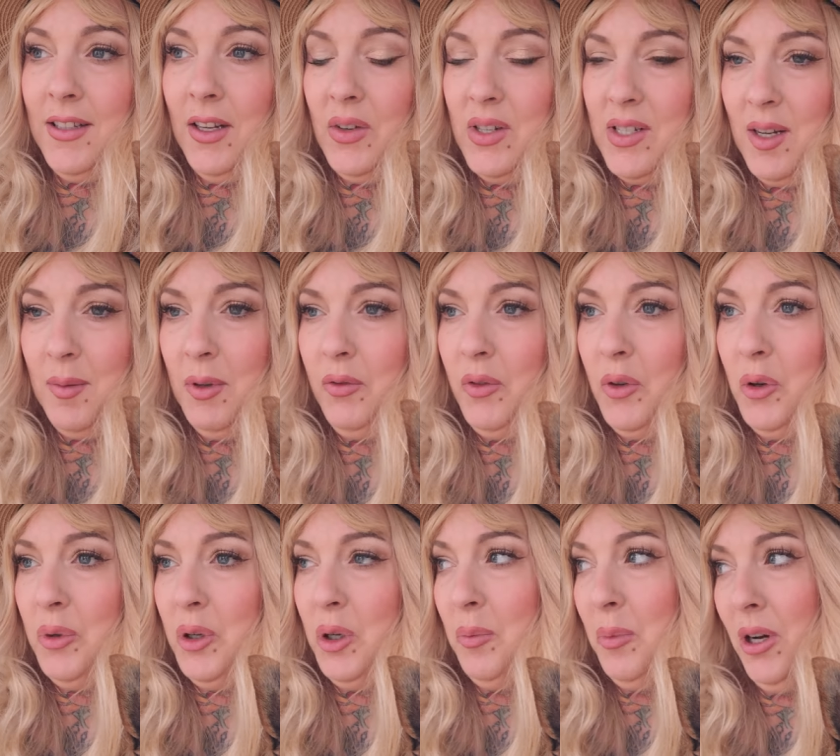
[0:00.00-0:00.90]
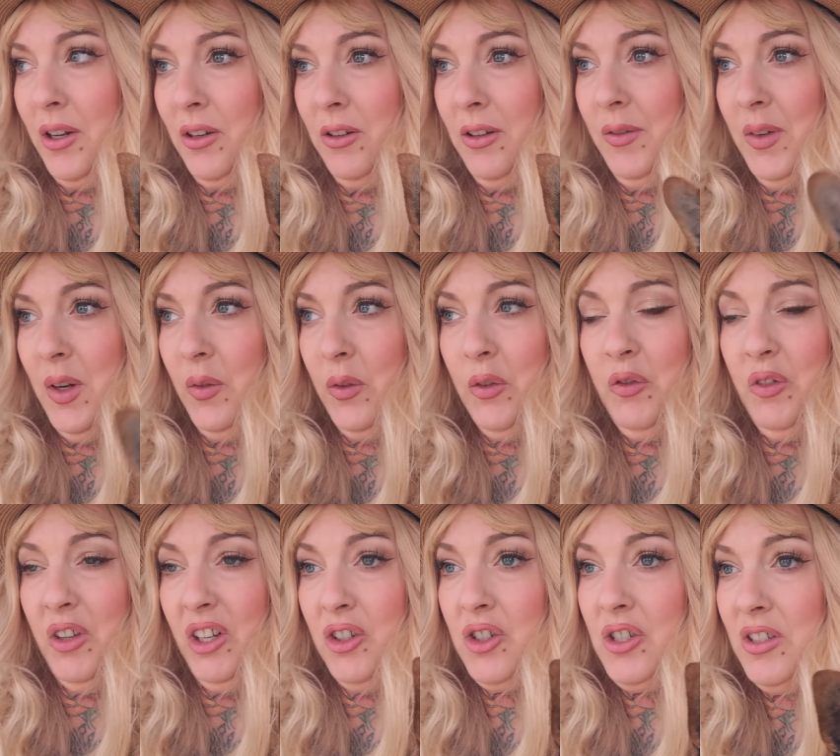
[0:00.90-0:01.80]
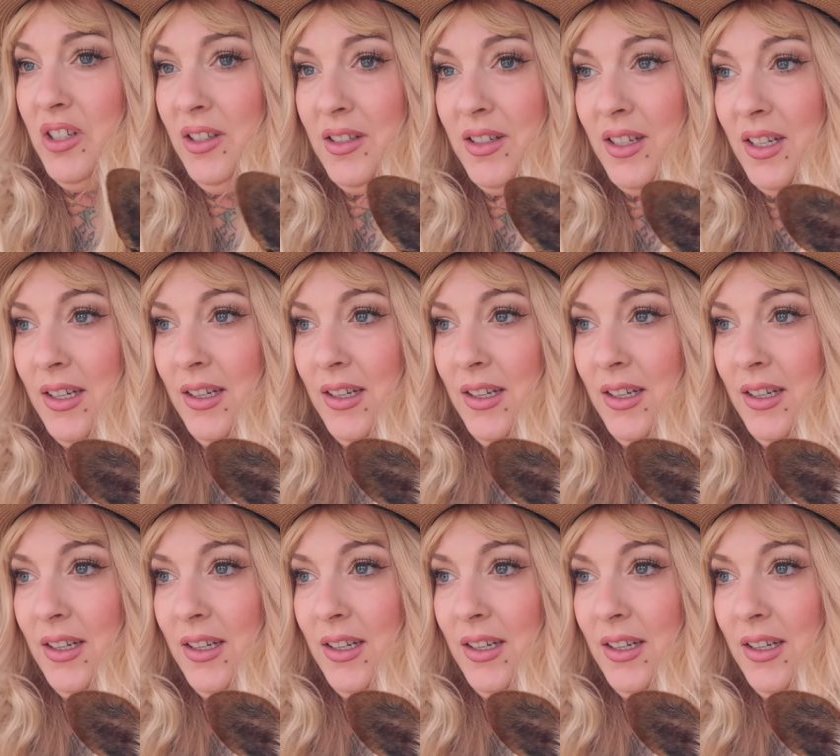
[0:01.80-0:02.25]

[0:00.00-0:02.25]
every time I've opened a bottle, I've never finished it.